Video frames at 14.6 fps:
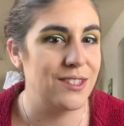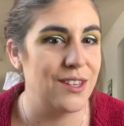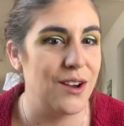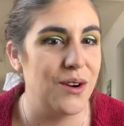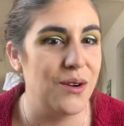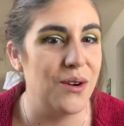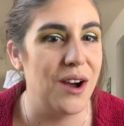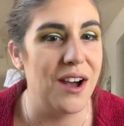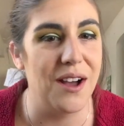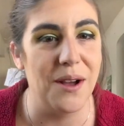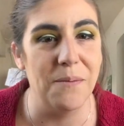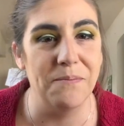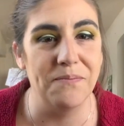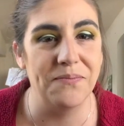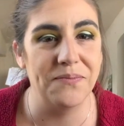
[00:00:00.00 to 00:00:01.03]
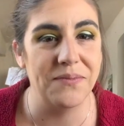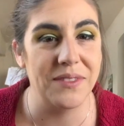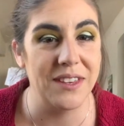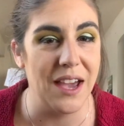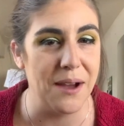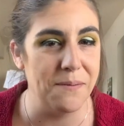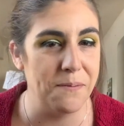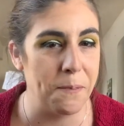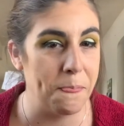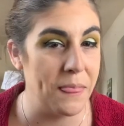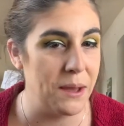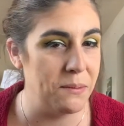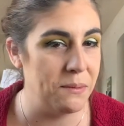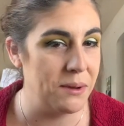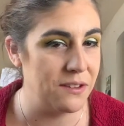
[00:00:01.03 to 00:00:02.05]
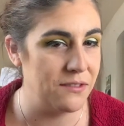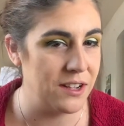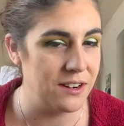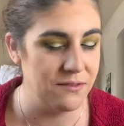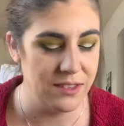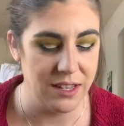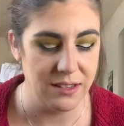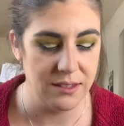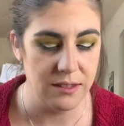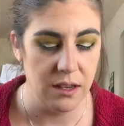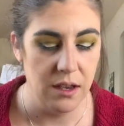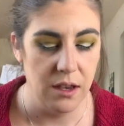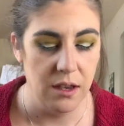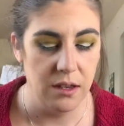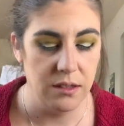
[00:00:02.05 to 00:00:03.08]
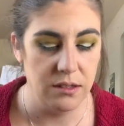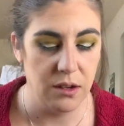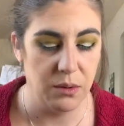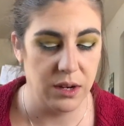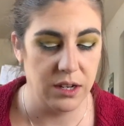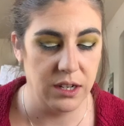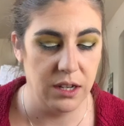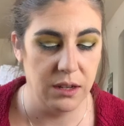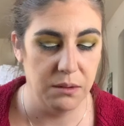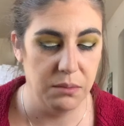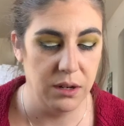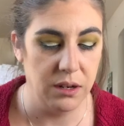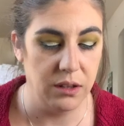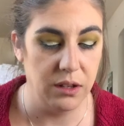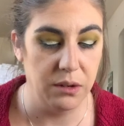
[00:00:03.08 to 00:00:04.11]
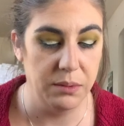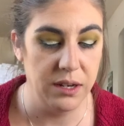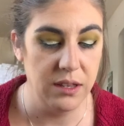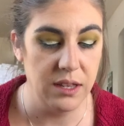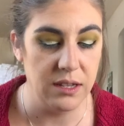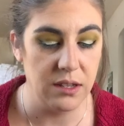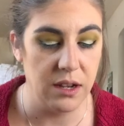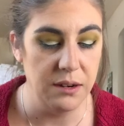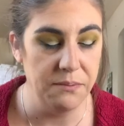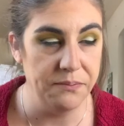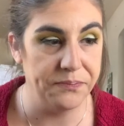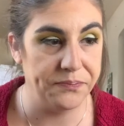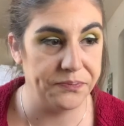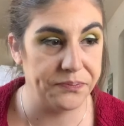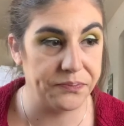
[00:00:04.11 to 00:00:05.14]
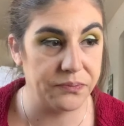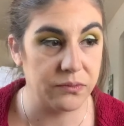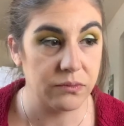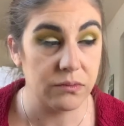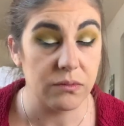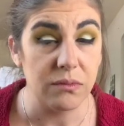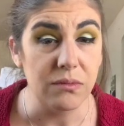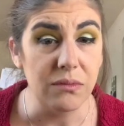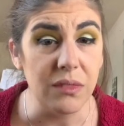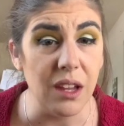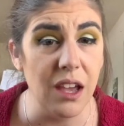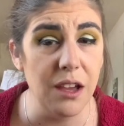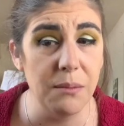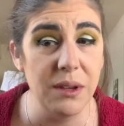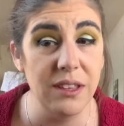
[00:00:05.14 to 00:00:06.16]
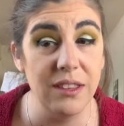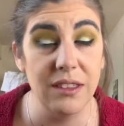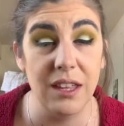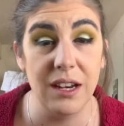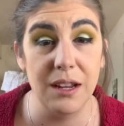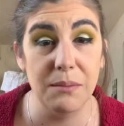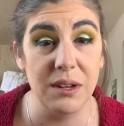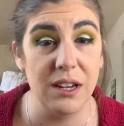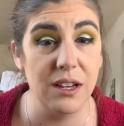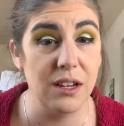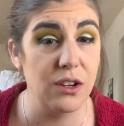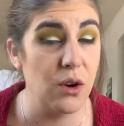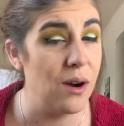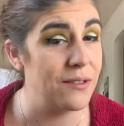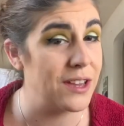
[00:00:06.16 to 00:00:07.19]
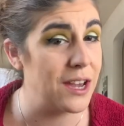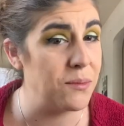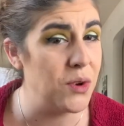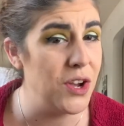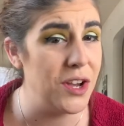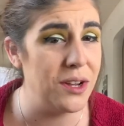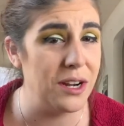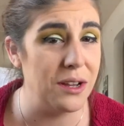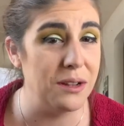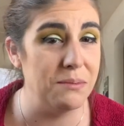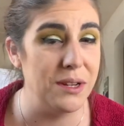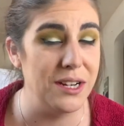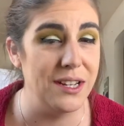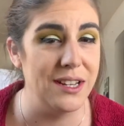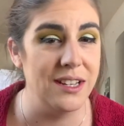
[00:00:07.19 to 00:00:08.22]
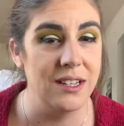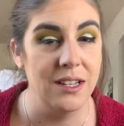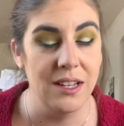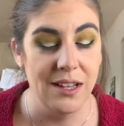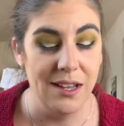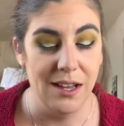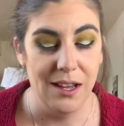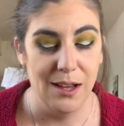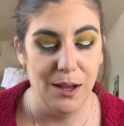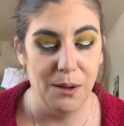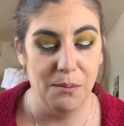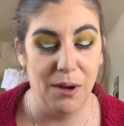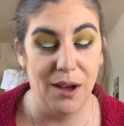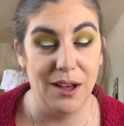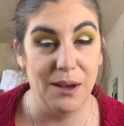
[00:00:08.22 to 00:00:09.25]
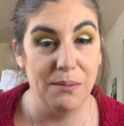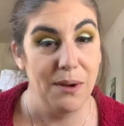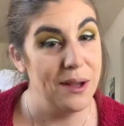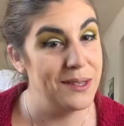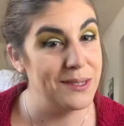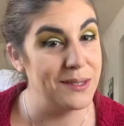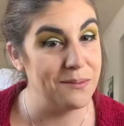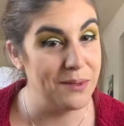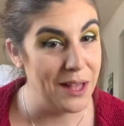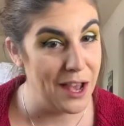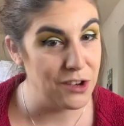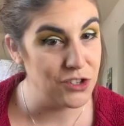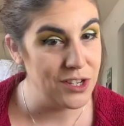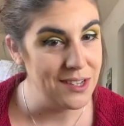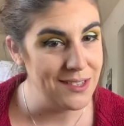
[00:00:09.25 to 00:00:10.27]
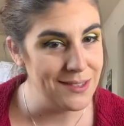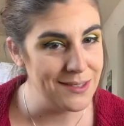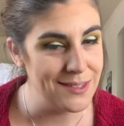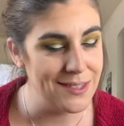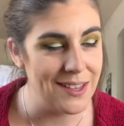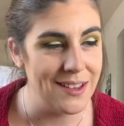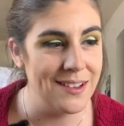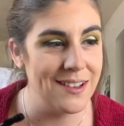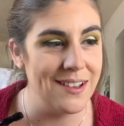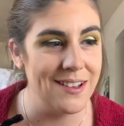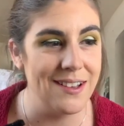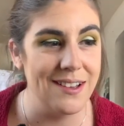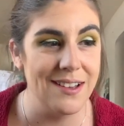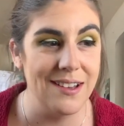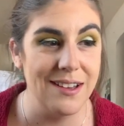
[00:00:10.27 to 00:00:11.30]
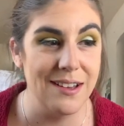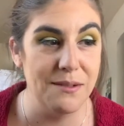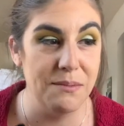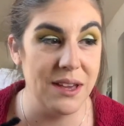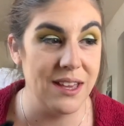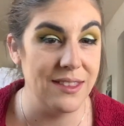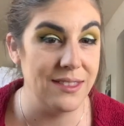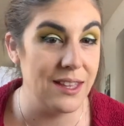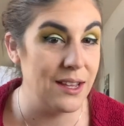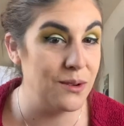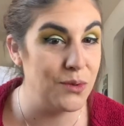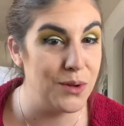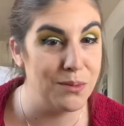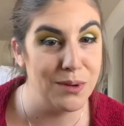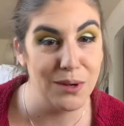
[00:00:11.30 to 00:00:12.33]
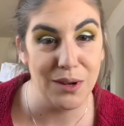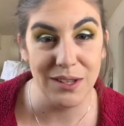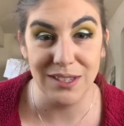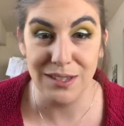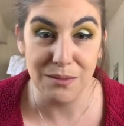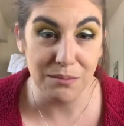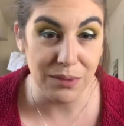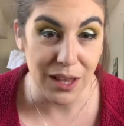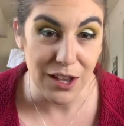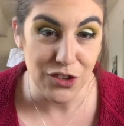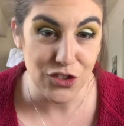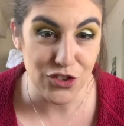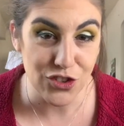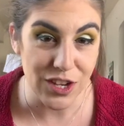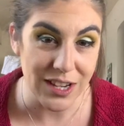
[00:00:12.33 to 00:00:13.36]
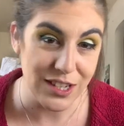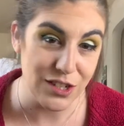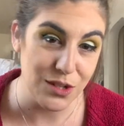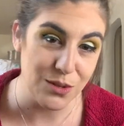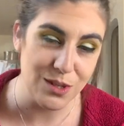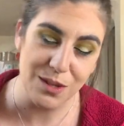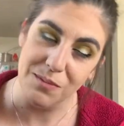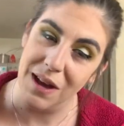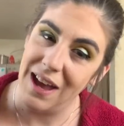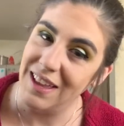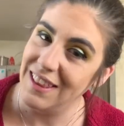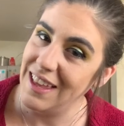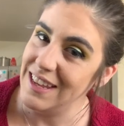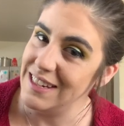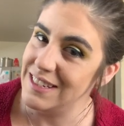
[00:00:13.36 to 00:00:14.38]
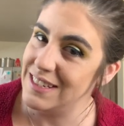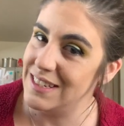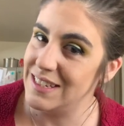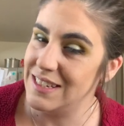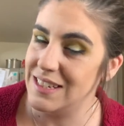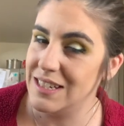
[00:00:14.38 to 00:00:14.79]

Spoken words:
So yeah, I'm a big fan of this. So we're gonna put a little bit of this on, and then I'm gonna go off camera and I'm gonna pop on some lashes, and then we'll put on some blush and do some highlight